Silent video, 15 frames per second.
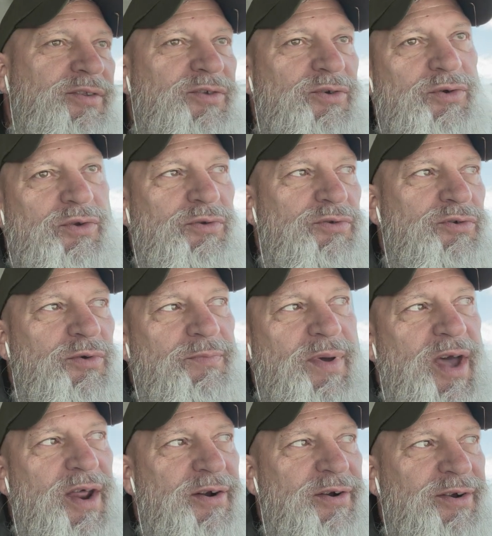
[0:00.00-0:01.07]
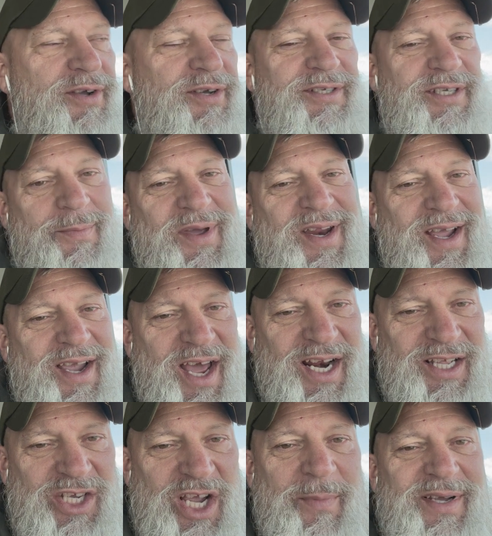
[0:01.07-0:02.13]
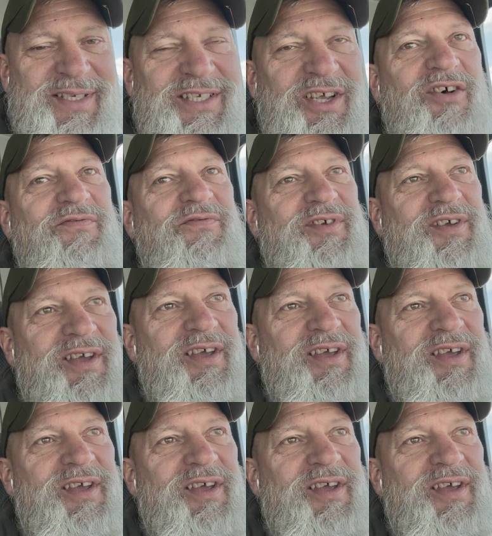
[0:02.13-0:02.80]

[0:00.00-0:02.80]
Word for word: do YouTube better because I mean I kind of taught myself